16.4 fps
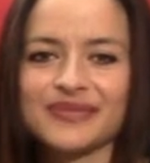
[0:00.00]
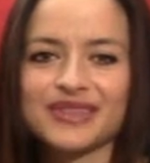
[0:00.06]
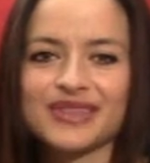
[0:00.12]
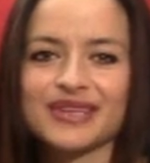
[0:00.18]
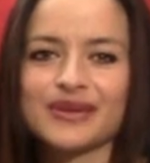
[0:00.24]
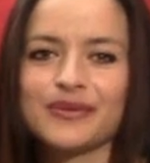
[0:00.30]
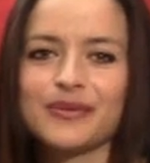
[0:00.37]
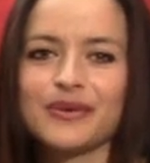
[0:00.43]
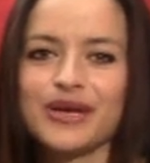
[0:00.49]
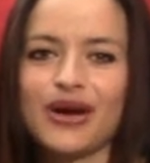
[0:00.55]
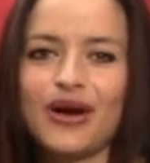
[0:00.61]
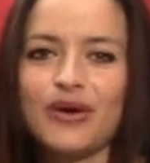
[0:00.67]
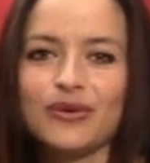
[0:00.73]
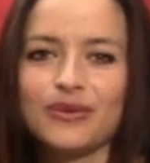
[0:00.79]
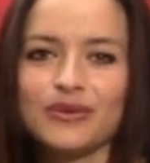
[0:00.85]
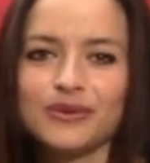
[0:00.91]
we
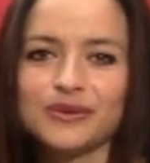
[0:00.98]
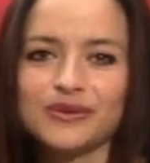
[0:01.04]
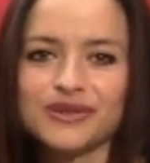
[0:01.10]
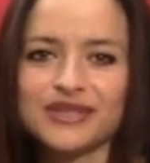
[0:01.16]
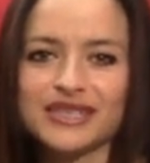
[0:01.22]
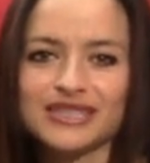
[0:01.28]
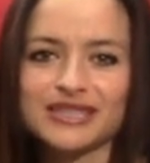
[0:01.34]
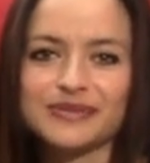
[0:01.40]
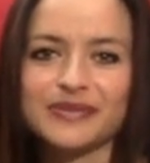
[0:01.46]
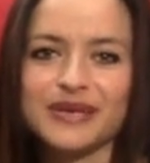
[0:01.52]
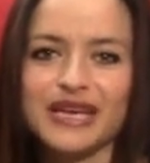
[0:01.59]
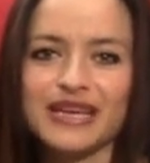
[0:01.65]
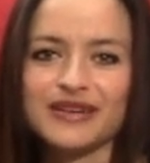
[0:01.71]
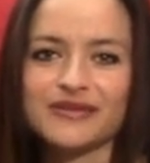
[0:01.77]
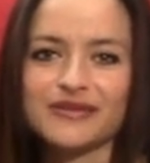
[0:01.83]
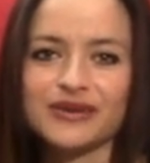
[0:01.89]
hold their
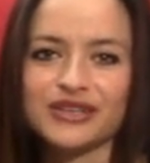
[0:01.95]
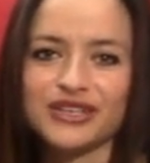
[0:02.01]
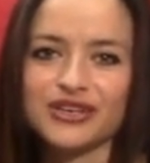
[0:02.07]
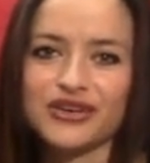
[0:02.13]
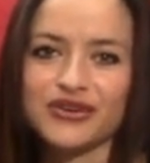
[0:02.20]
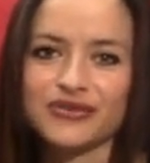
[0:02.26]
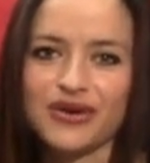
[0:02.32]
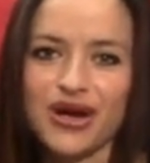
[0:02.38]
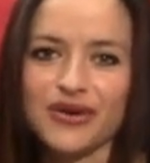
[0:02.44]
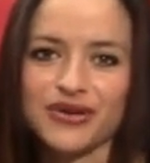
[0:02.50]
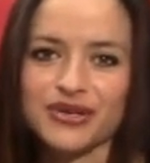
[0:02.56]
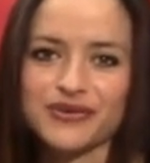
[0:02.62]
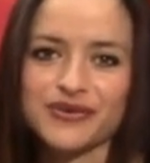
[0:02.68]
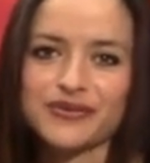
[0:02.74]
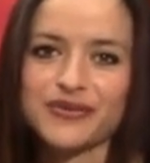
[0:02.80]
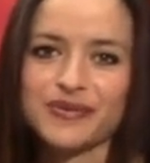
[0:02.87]
space for their growth and
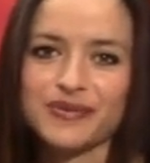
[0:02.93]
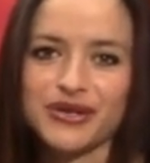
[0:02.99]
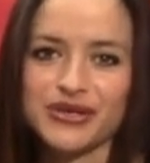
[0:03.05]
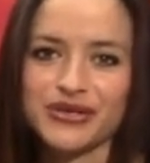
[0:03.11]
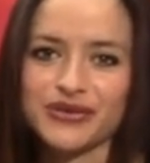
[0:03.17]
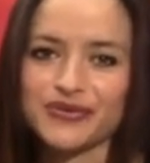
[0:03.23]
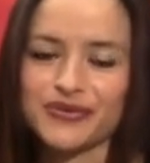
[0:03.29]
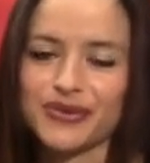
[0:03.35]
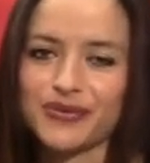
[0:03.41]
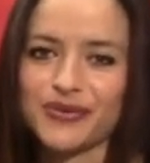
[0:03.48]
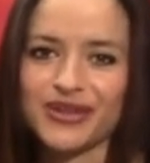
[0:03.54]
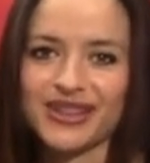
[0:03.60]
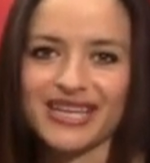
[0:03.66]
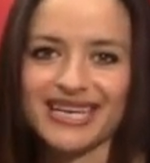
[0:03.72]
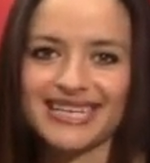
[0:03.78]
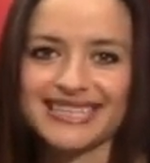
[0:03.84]
transformation from
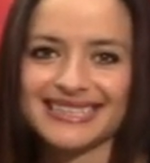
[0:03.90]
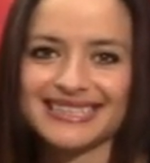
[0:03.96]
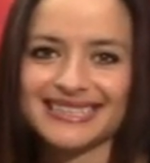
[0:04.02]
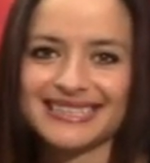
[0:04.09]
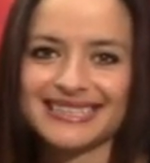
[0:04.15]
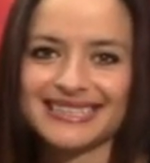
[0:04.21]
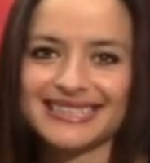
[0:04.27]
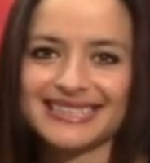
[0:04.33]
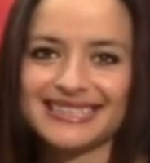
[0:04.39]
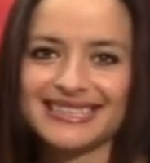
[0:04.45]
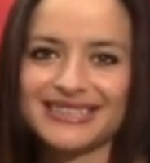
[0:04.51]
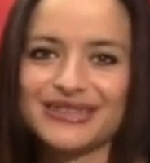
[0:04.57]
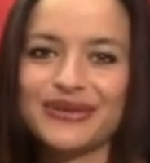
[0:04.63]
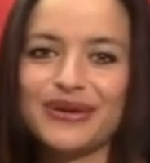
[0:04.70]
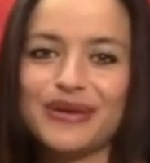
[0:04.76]
within. So I'm